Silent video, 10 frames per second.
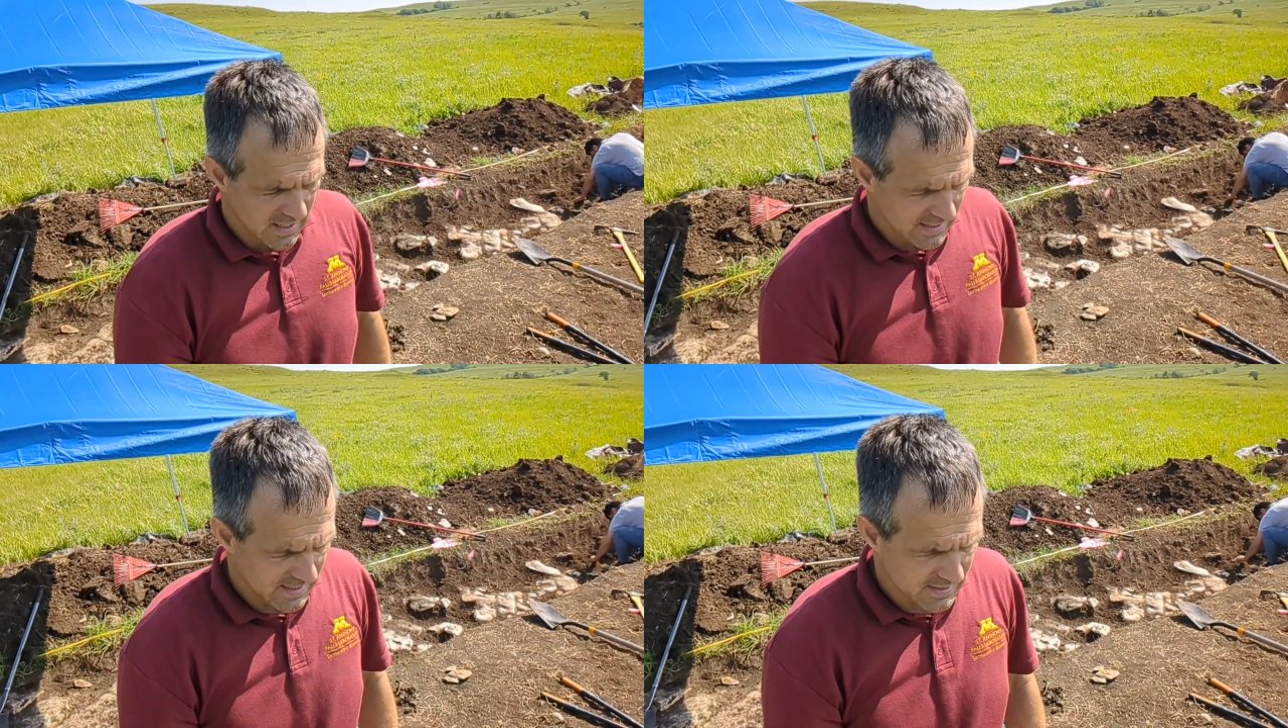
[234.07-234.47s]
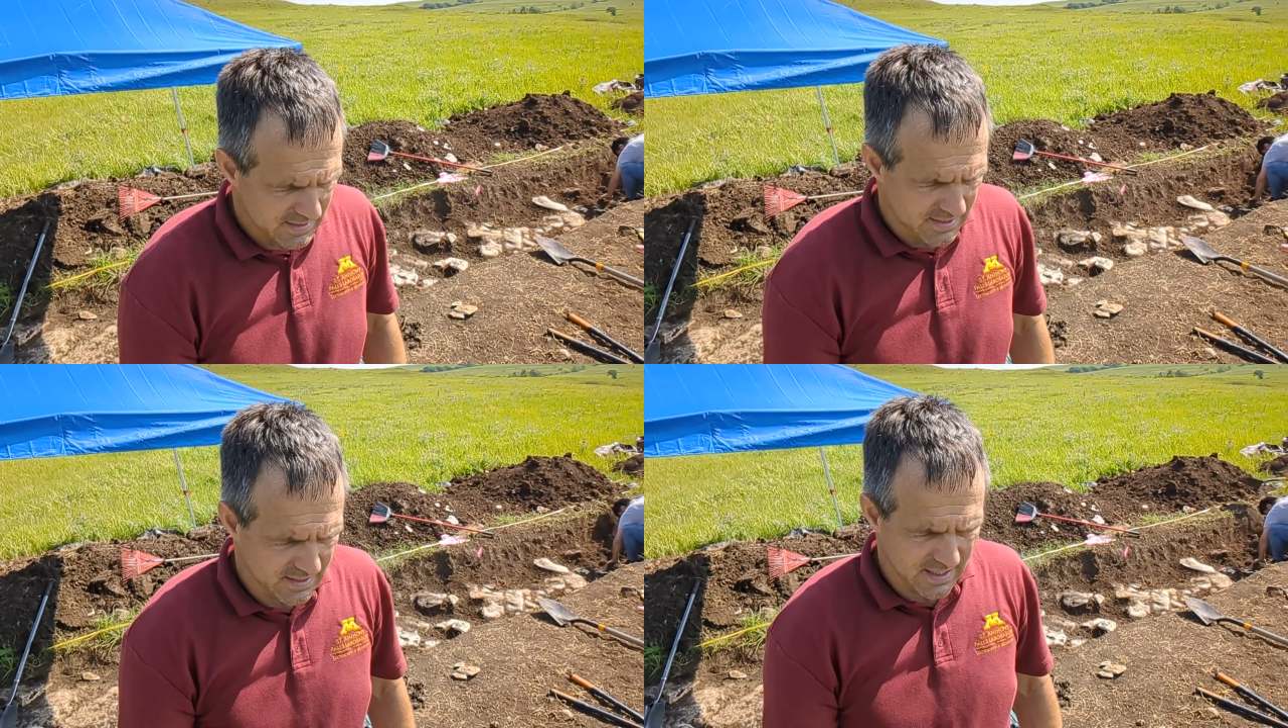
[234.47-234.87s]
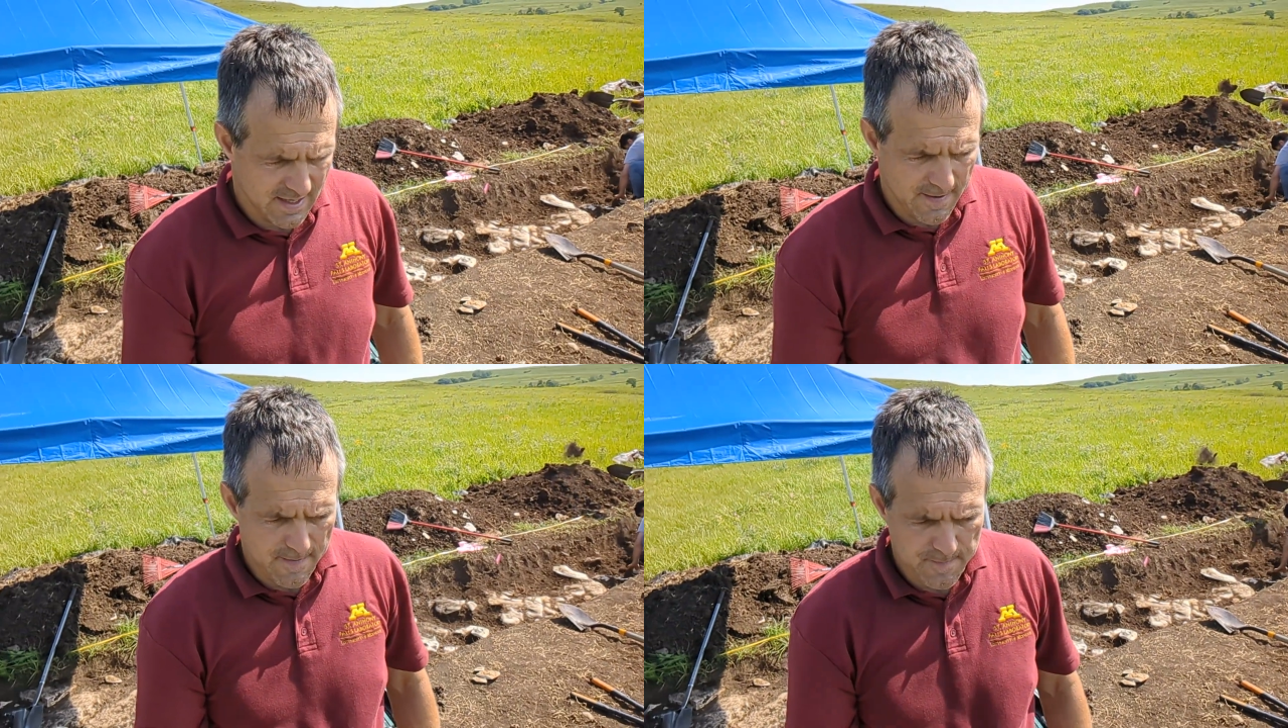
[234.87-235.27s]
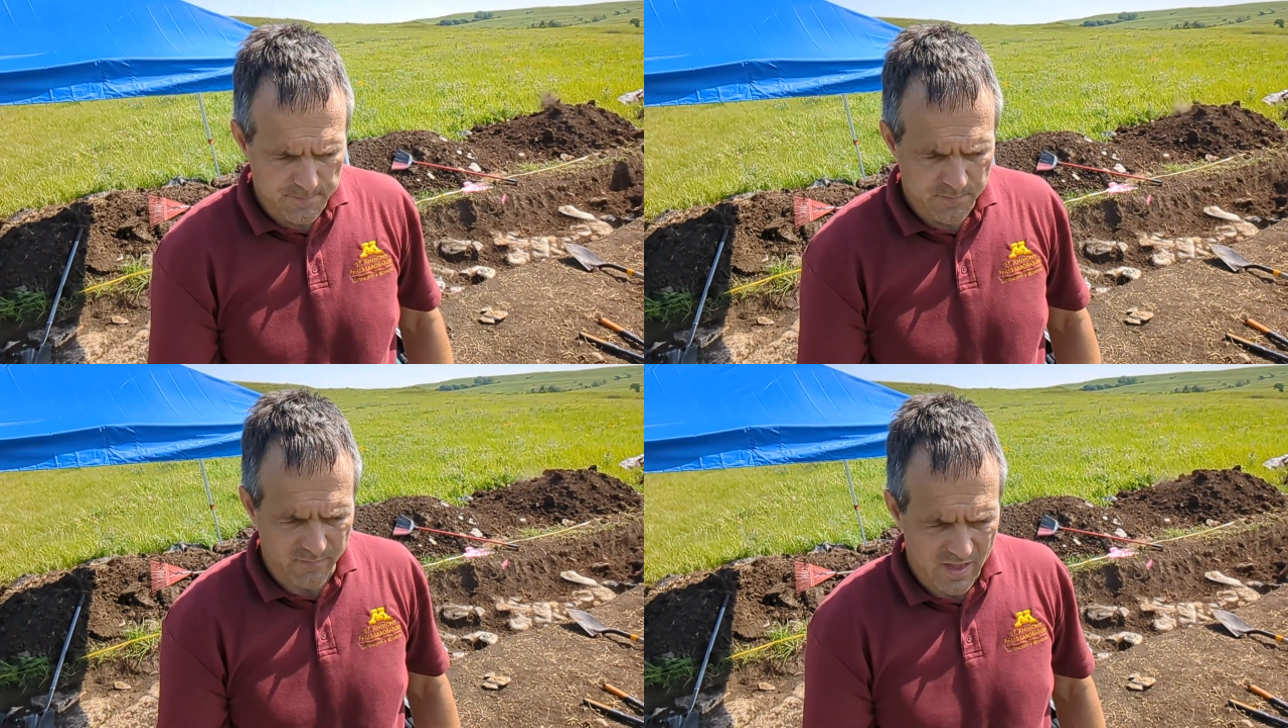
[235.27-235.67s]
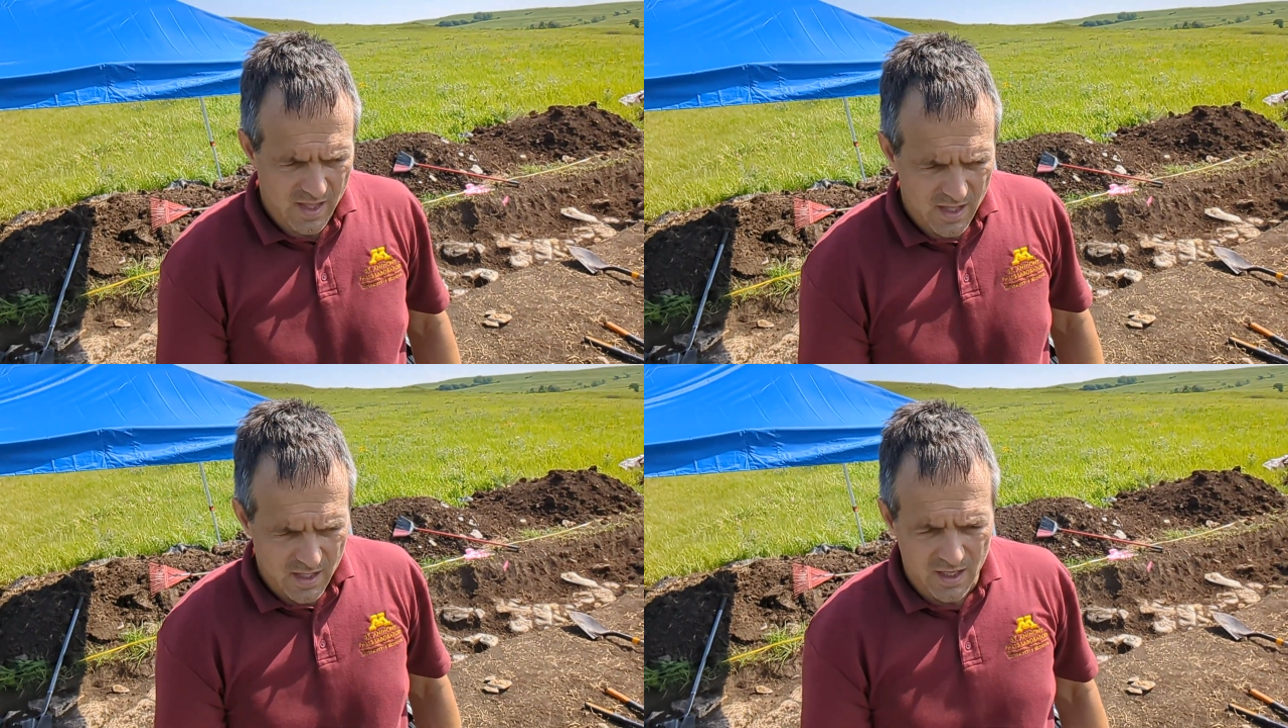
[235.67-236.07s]
is
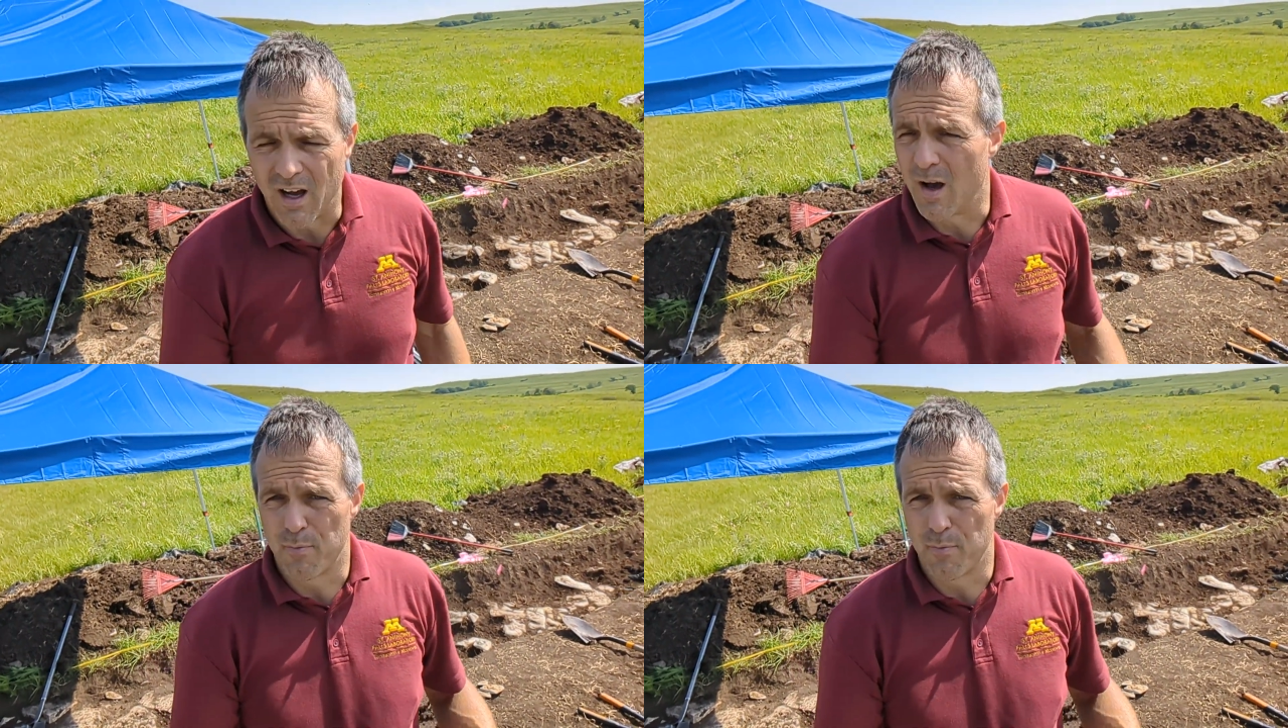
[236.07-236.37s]
a